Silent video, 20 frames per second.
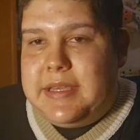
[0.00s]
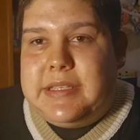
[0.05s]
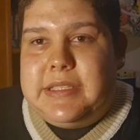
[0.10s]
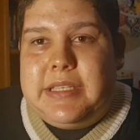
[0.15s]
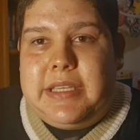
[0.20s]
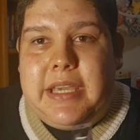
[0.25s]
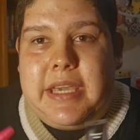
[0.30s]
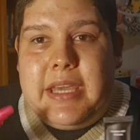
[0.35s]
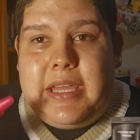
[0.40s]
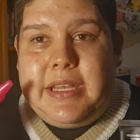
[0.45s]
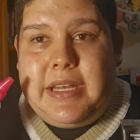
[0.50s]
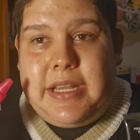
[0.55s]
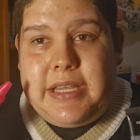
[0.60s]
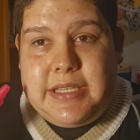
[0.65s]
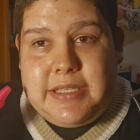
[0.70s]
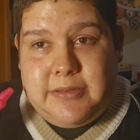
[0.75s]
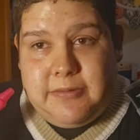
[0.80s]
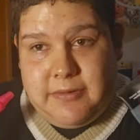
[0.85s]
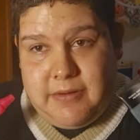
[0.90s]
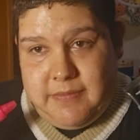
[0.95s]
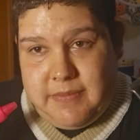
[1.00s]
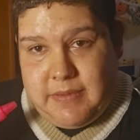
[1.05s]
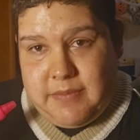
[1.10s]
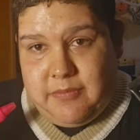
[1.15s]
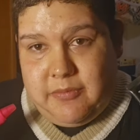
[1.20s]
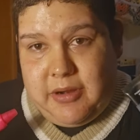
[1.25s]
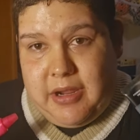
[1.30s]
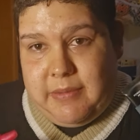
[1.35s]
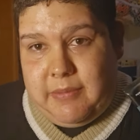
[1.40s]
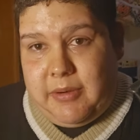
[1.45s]
to get a nice gripping
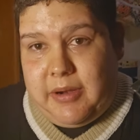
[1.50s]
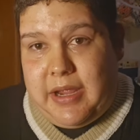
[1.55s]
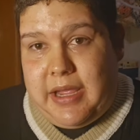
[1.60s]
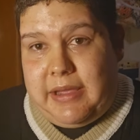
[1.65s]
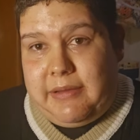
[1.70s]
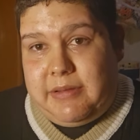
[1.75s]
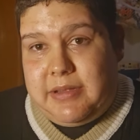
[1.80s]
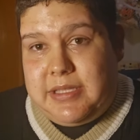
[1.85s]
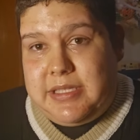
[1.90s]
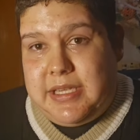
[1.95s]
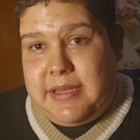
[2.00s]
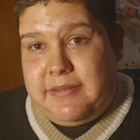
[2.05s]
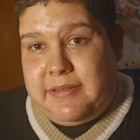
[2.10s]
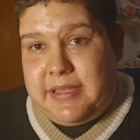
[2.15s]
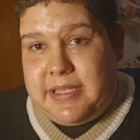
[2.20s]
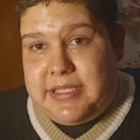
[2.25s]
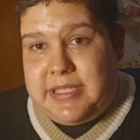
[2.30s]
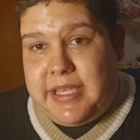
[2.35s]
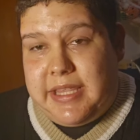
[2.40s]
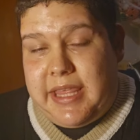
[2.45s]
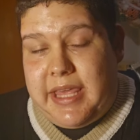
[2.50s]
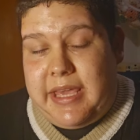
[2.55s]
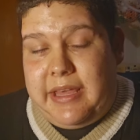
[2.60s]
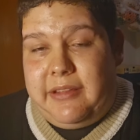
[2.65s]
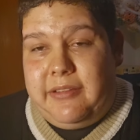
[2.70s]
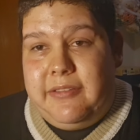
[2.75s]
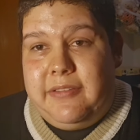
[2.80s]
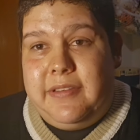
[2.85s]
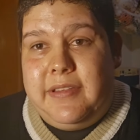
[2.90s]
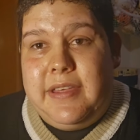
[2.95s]
primer, I will definitely say the
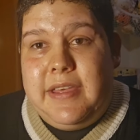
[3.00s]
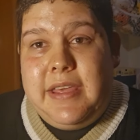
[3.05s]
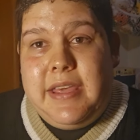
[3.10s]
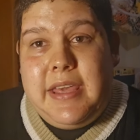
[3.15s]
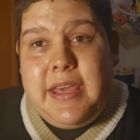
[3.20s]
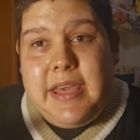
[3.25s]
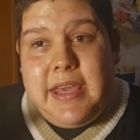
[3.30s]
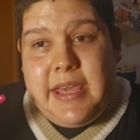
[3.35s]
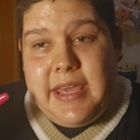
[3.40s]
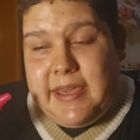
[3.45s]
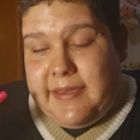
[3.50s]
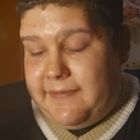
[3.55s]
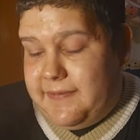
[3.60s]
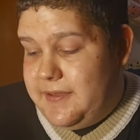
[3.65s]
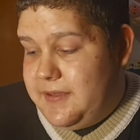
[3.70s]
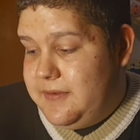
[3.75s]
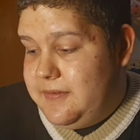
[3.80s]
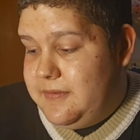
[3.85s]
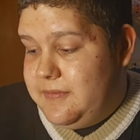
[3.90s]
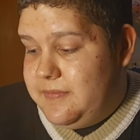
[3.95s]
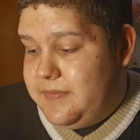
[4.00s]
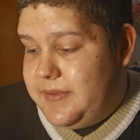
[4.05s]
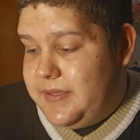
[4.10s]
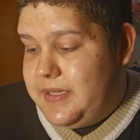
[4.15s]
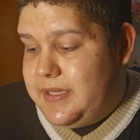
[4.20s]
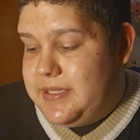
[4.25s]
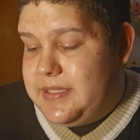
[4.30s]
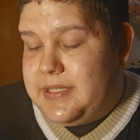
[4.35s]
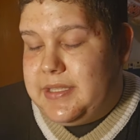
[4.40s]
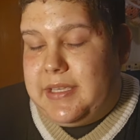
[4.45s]
e.l.f. If you,
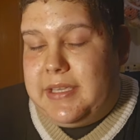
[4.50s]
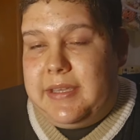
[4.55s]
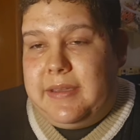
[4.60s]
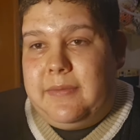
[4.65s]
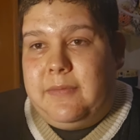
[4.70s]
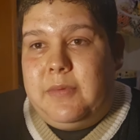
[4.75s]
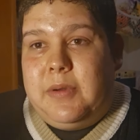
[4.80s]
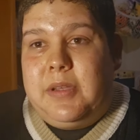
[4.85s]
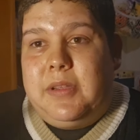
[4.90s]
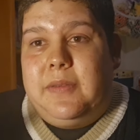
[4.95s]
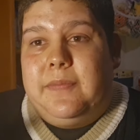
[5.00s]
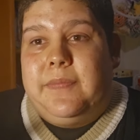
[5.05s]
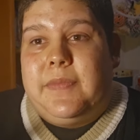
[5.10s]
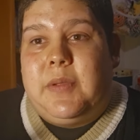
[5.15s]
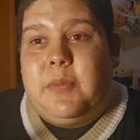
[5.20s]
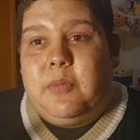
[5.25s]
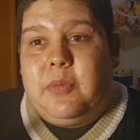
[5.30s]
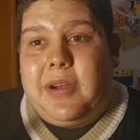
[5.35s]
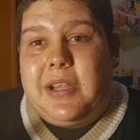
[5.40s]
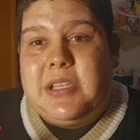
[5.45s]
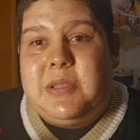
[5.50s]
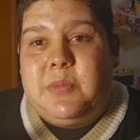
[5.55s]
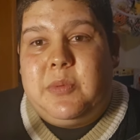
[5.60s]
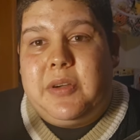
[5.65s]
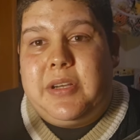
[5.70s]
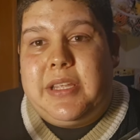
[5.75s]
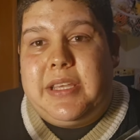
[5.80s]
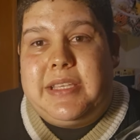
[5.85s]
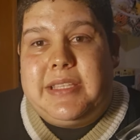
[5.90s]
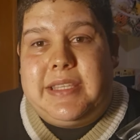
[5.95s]
because like, well, the price
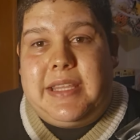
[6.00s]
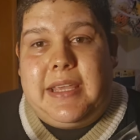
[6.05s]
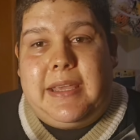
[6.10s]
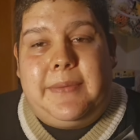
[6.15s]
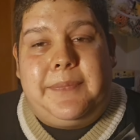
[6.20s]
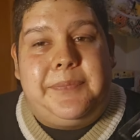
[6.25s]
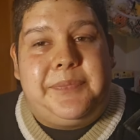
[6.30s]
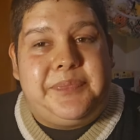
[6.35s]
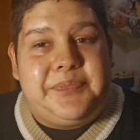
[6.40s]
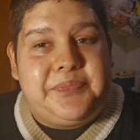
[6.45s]
point is that